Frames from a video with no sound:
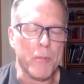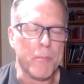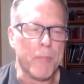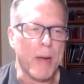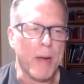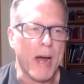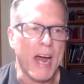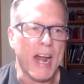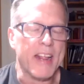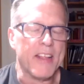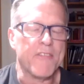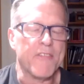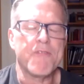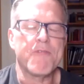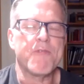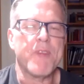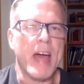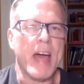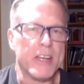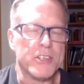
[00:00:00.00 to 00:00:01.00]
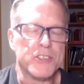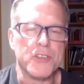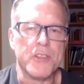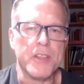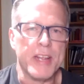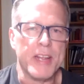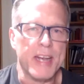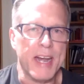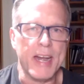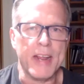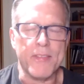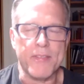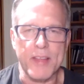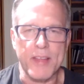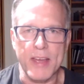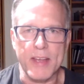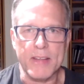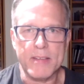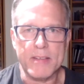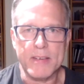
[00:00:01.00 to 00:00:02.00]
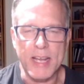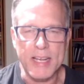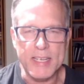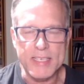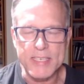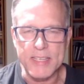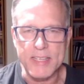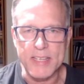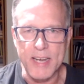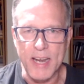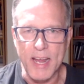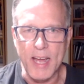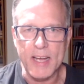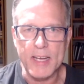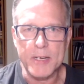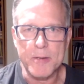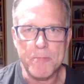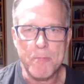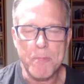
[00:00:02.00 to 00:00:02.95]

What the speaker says: your body faster than anything next to the neck.